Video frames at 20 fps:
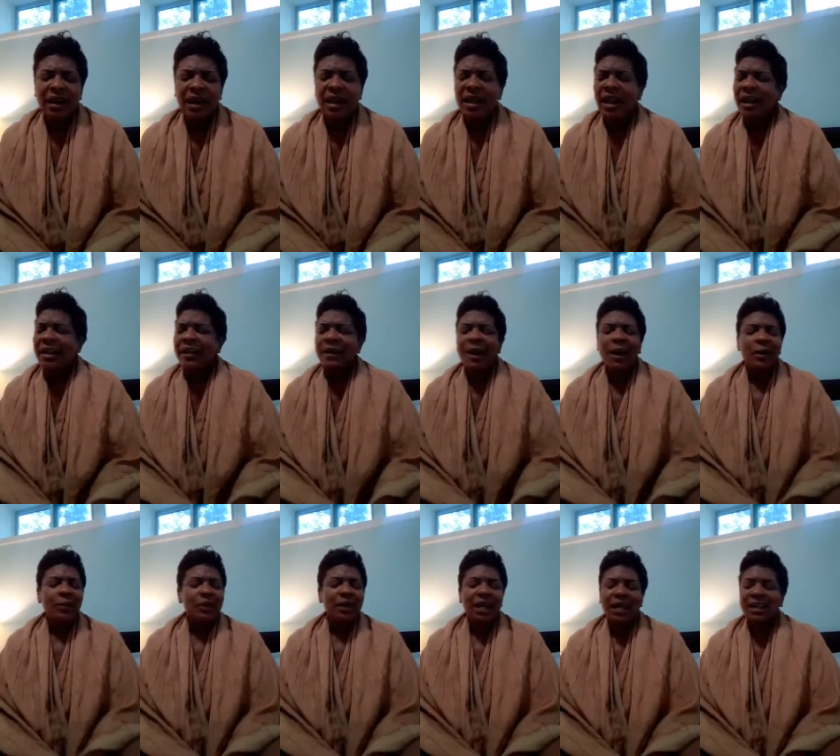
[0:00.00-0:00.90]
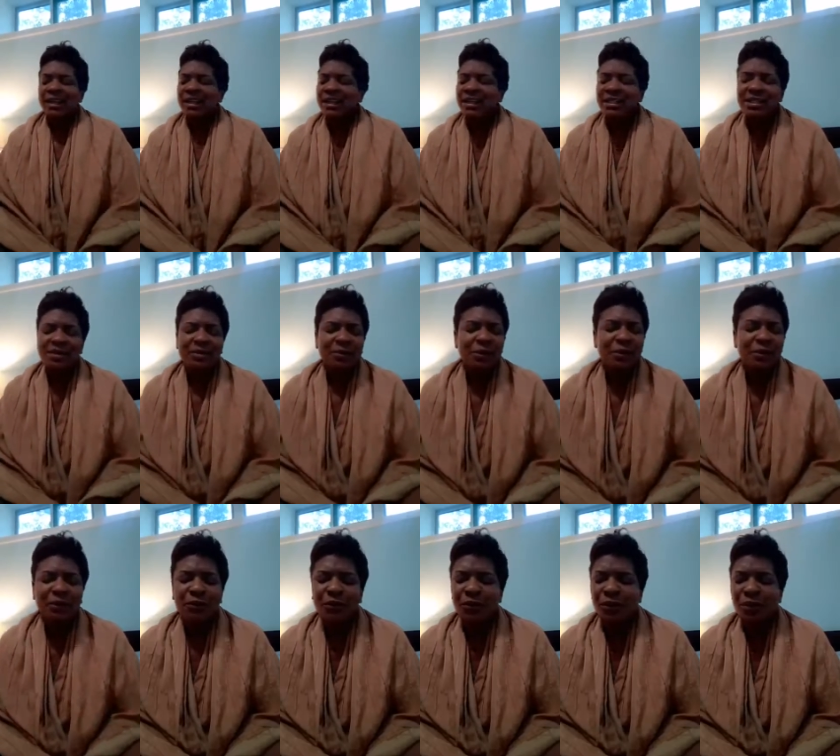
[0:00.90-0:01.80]
And I got what I need to
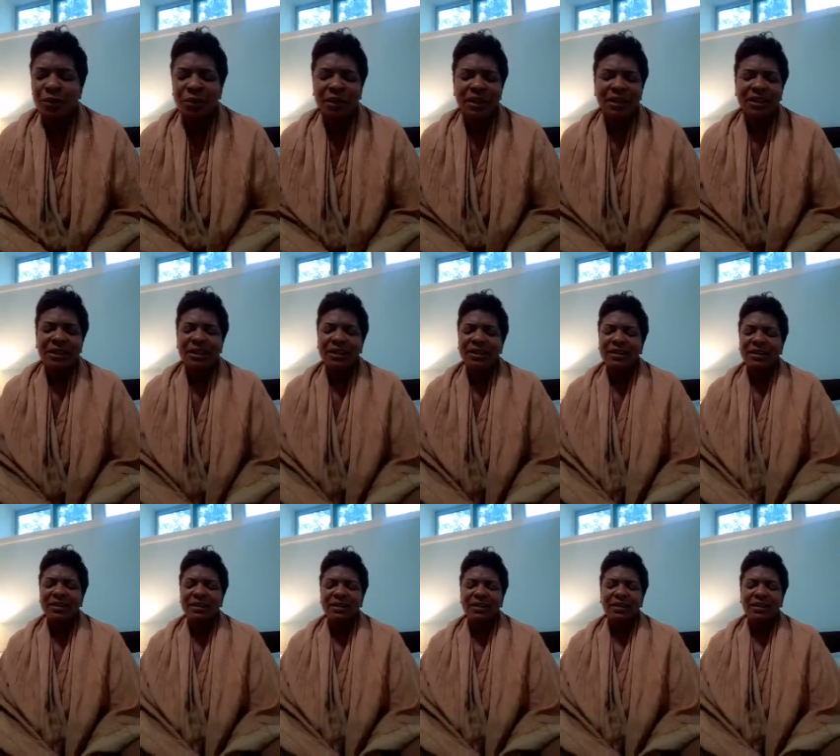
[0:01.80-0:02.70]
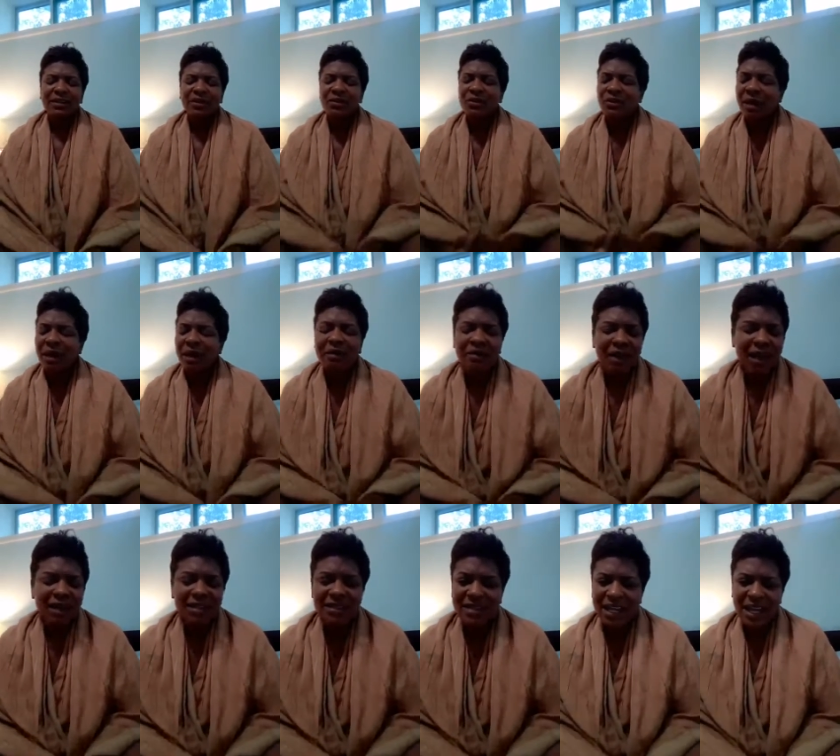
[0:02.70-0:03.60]
move forward throughout
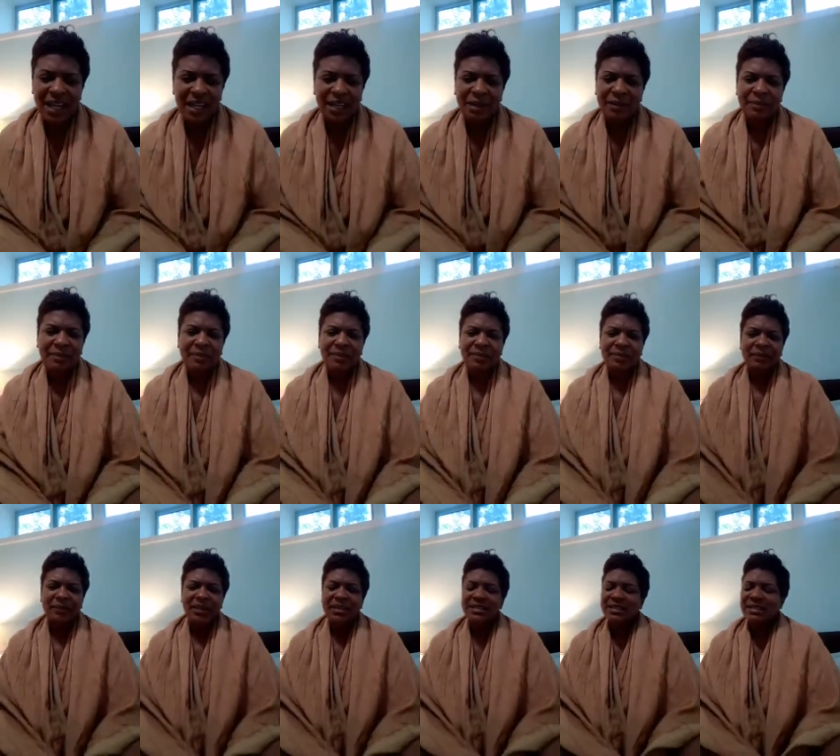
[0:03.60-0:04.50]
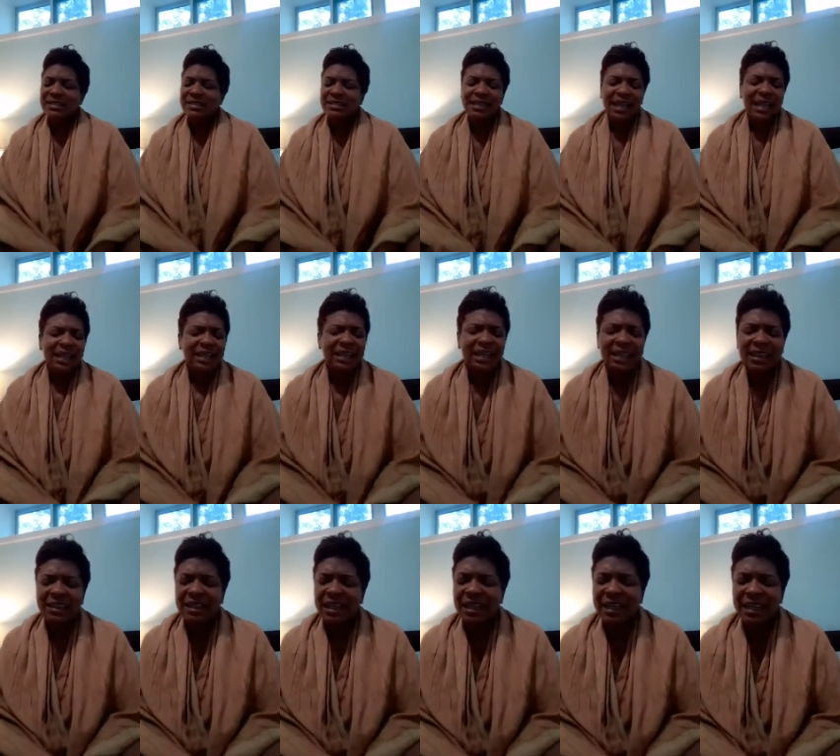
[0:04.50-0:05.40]
that day. It's a daily
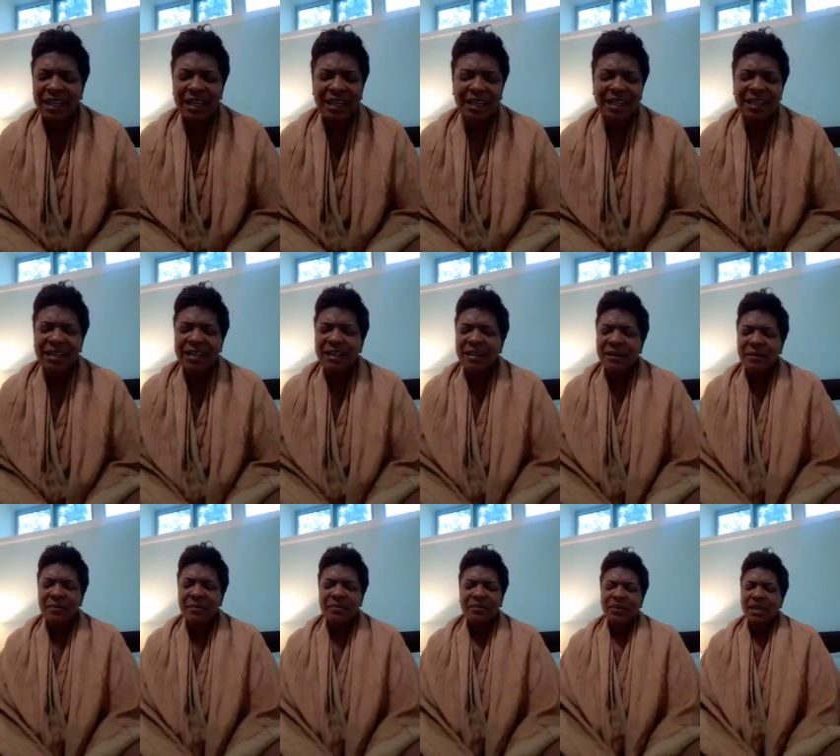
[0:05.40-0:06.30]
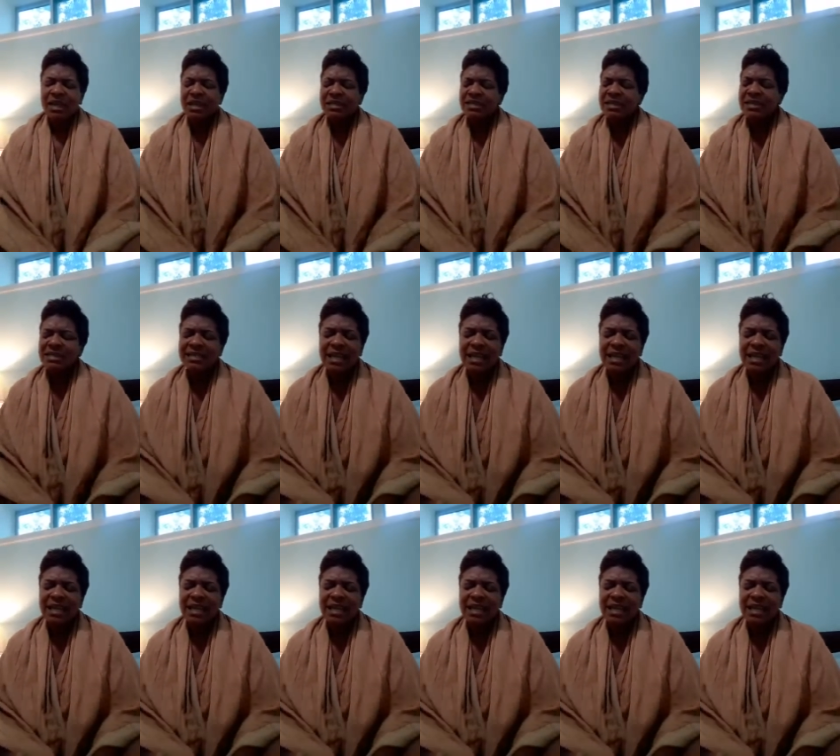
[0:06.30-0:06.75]
thing, it's a